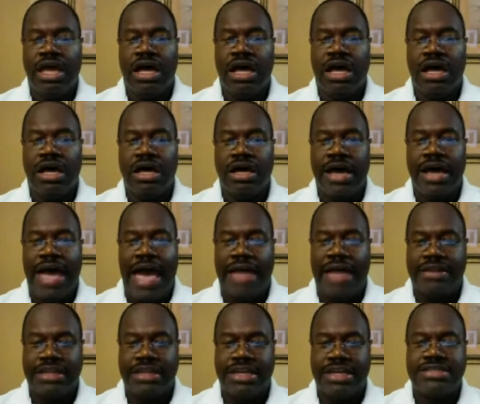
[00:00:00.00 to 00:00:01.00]

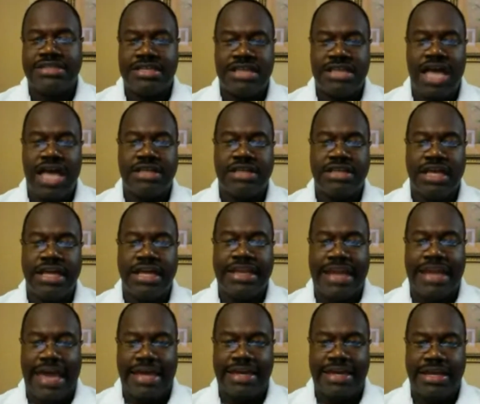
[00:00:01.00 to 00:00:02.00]
Athletics has not
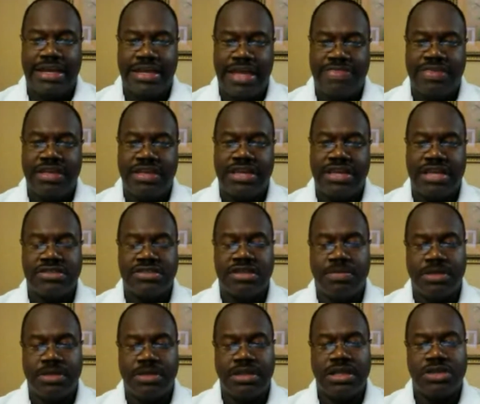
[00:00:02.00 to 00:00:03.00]
done that, and I think that's
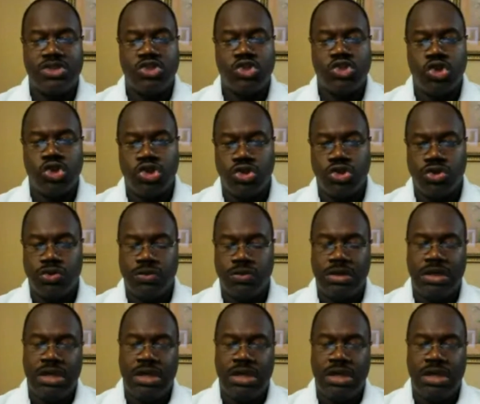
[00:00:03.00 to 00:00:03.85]
something they should do.